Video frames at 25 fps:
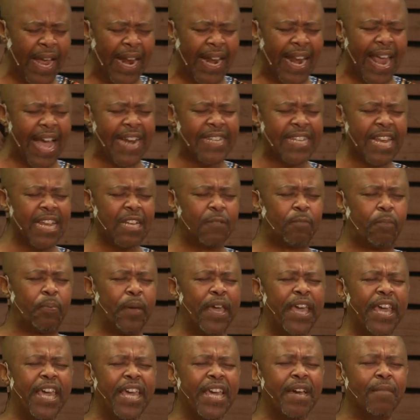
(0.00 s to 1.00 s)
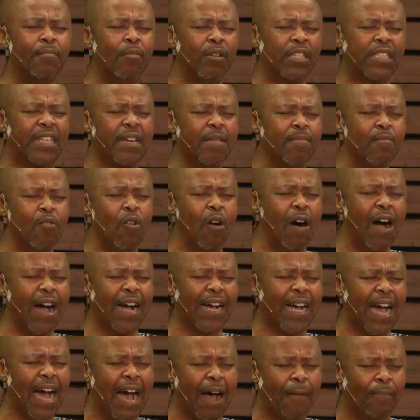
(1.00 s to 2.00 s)
Let it be,
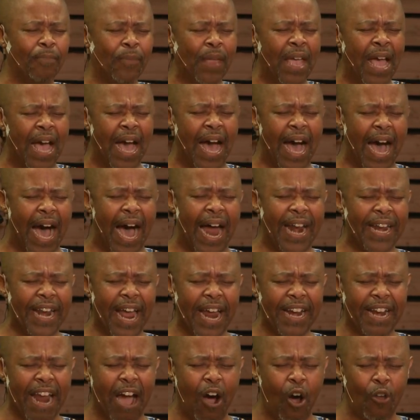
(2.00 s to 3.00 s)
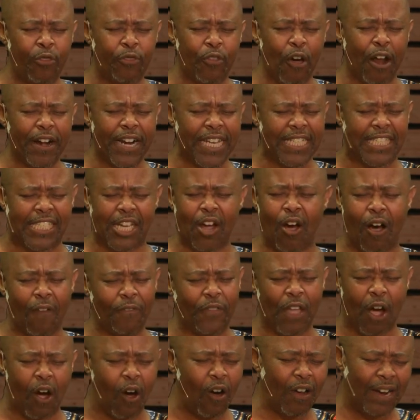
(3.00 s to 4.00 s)
Mudimwaka, under the authority
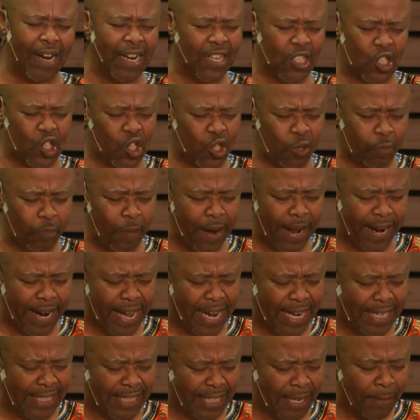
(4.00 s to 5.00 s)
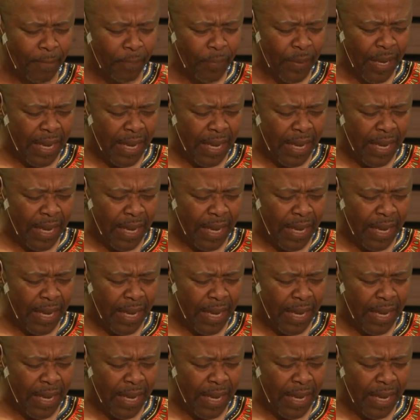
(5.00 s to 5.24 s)
of the Holy Spirit,